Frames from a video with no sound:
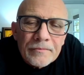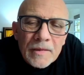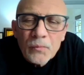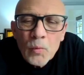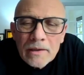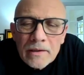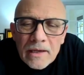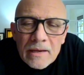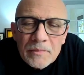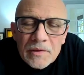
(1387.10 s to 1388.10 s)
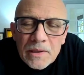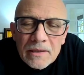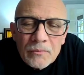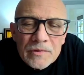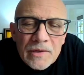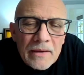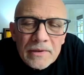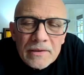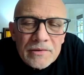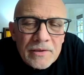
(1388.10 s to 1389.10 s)
If Wendy came to me and was
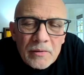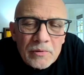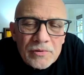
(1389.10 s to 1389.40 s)
having these terrible